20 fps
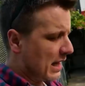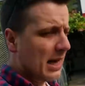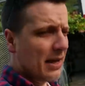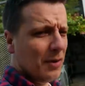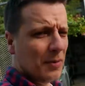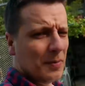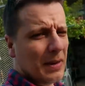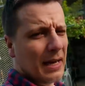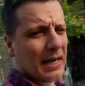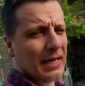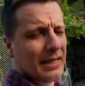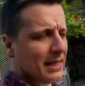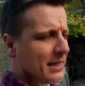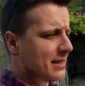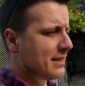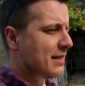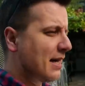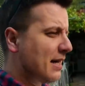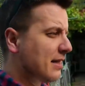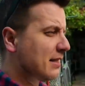I don't mind.
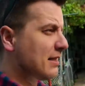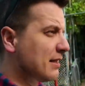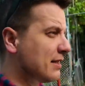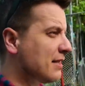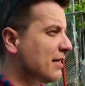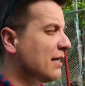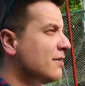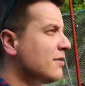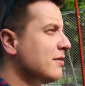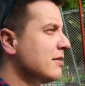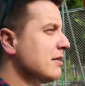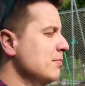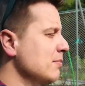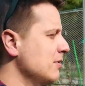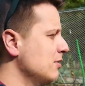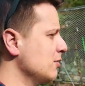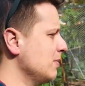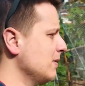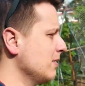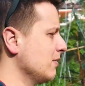It's nice. It's nice to, see,
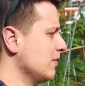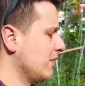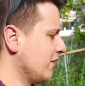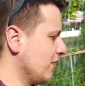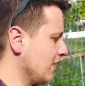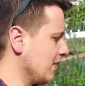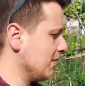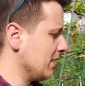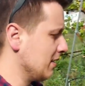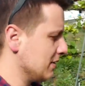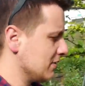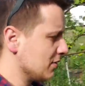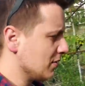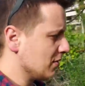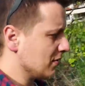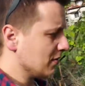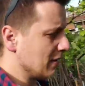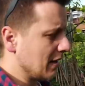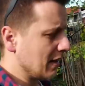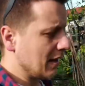to be with family.
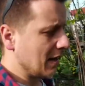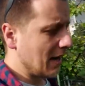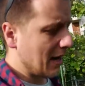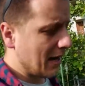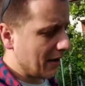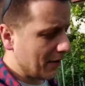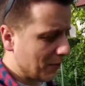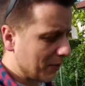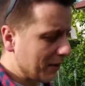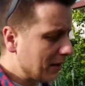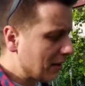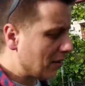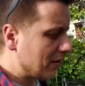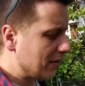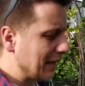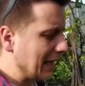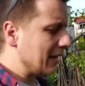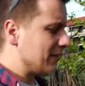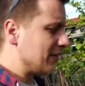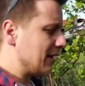So uh, we
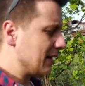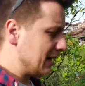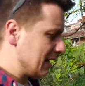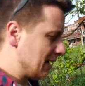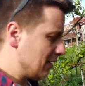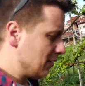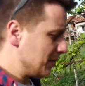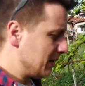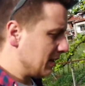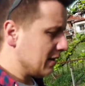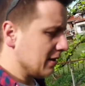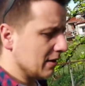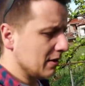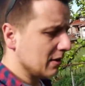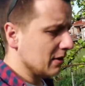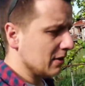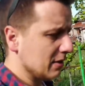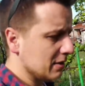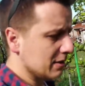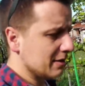are here right now
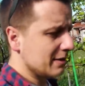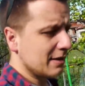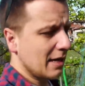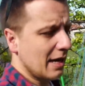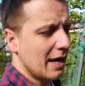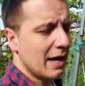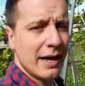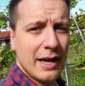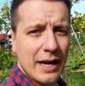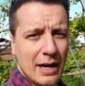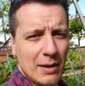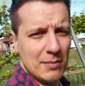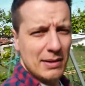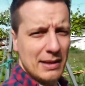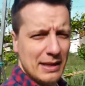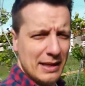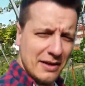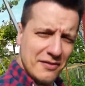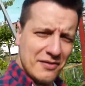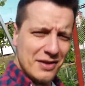because I am
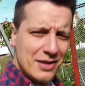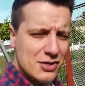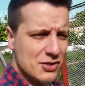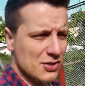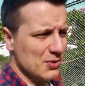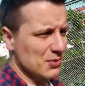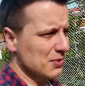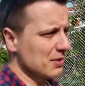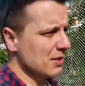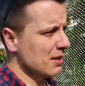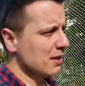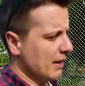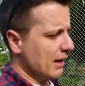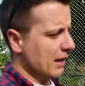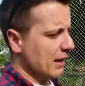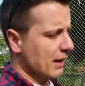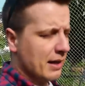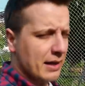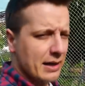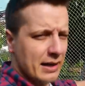leaving soon,
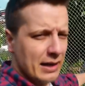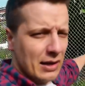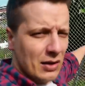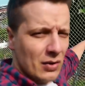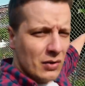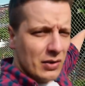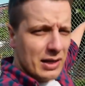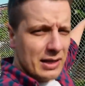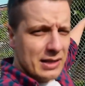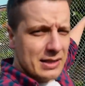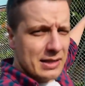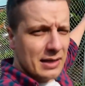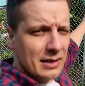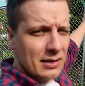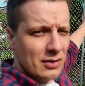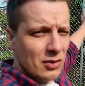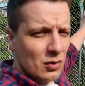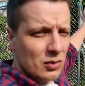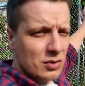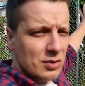and Ilona is
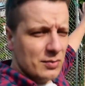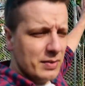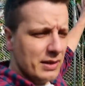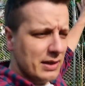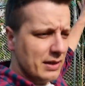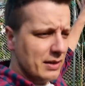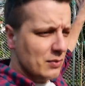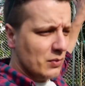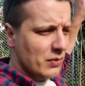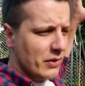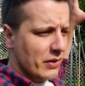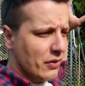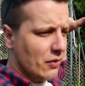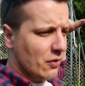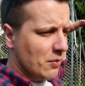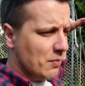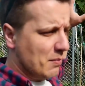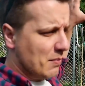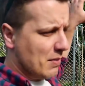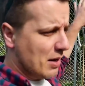here going to be with
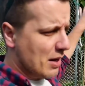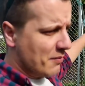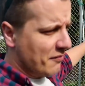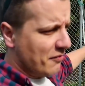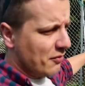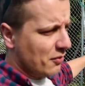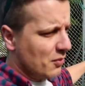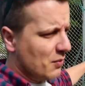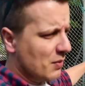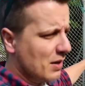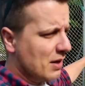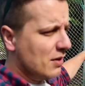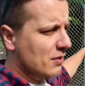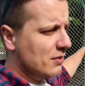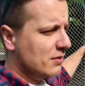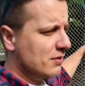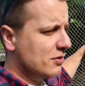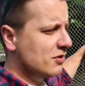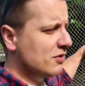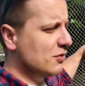her mom for a
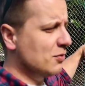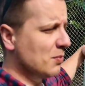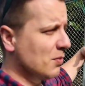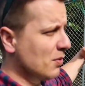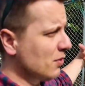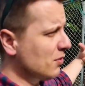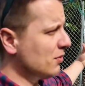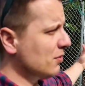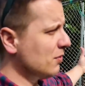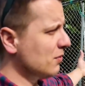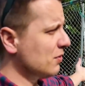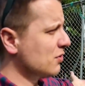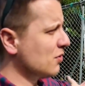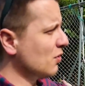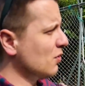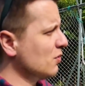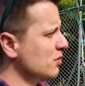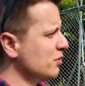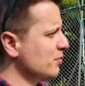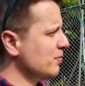while. Tomorrow is
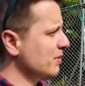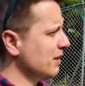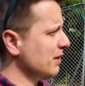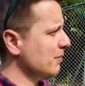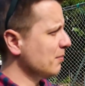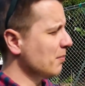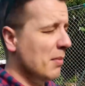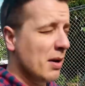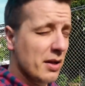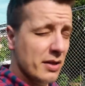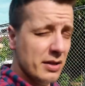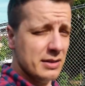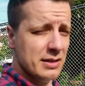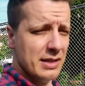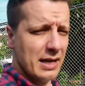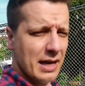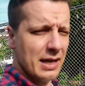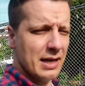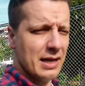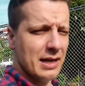going to be Mother's
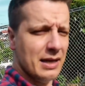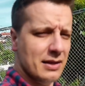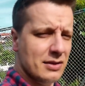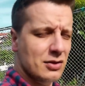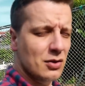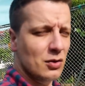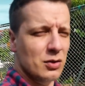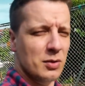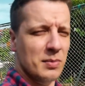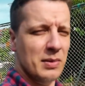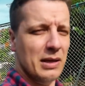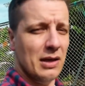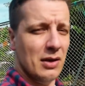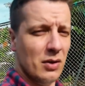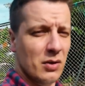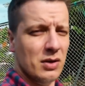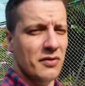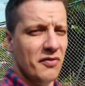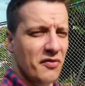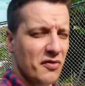Day, and it's going to be
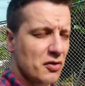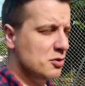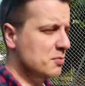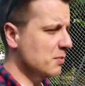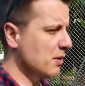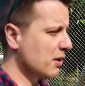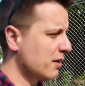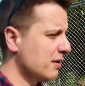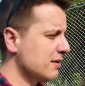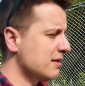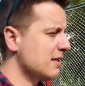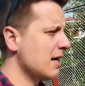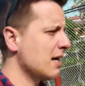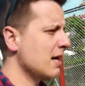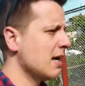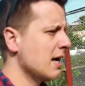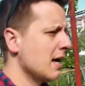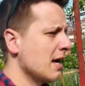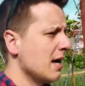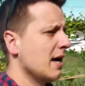Ilona's first Mother's
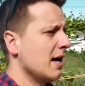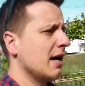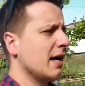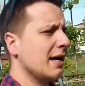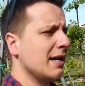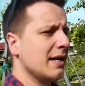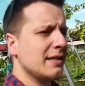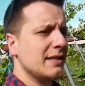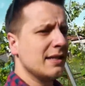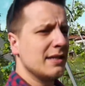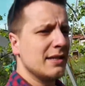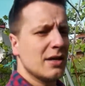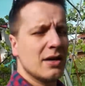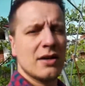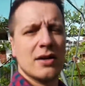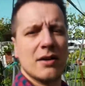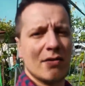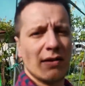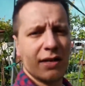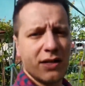Day, and I did
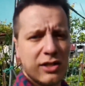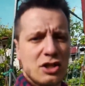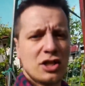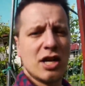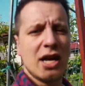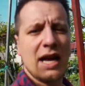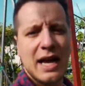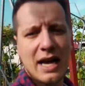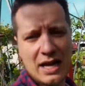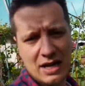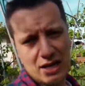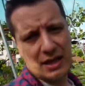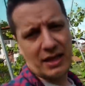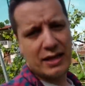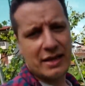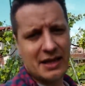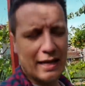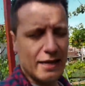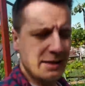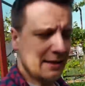not arrange
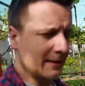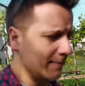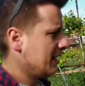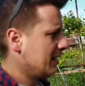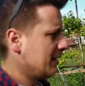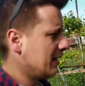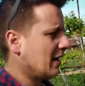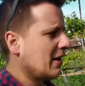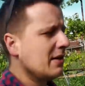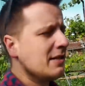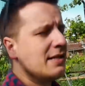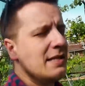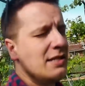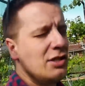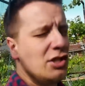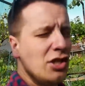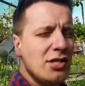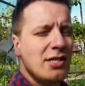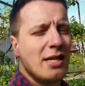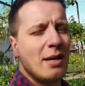anything yet. Now
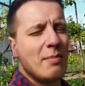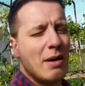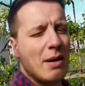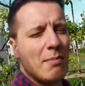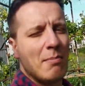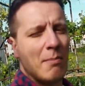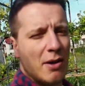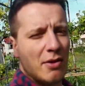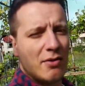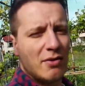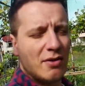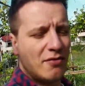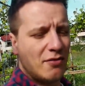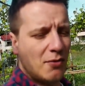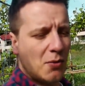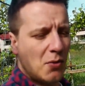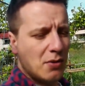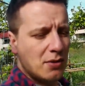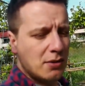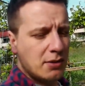she's not my mother, of
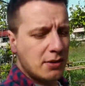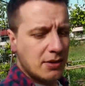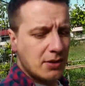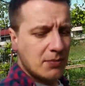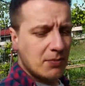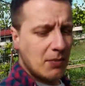course.